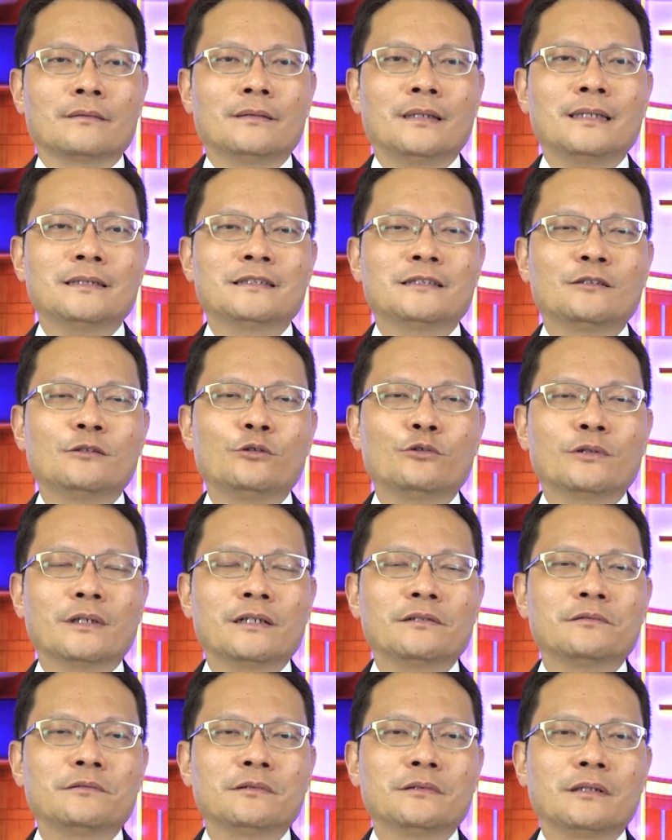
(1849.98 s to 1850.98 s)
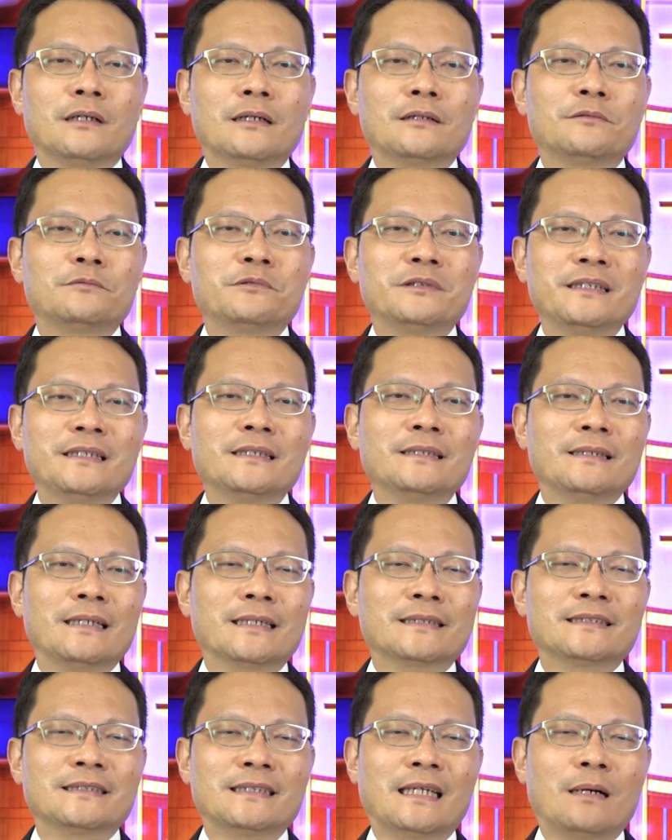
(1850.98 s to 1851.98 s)
Let's look at a real
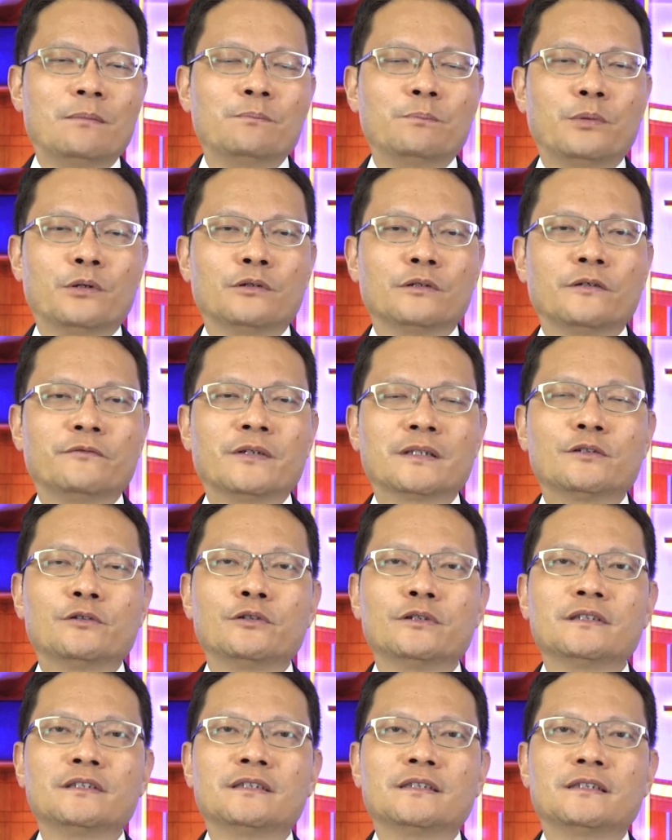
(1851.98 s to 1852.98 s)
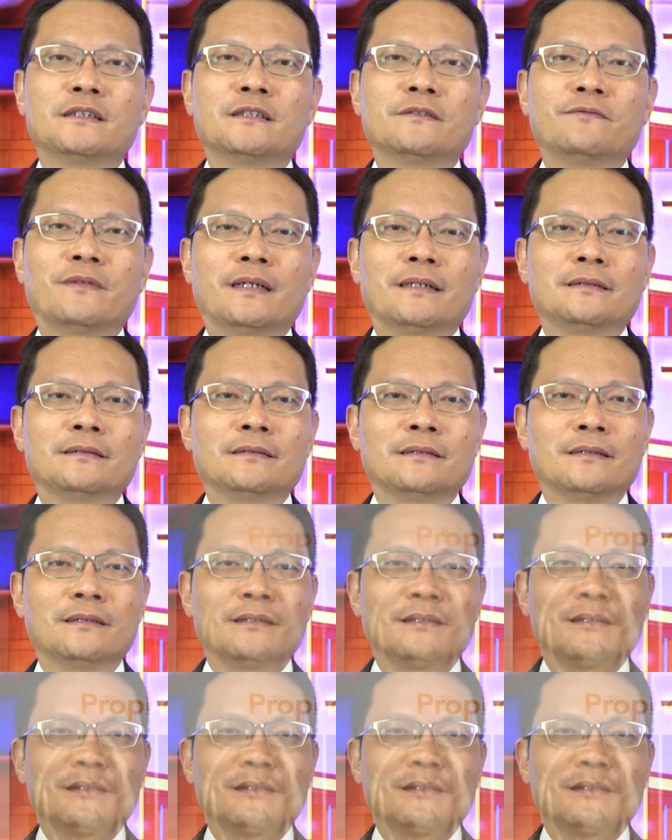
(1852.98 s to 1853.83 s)
example of a good servant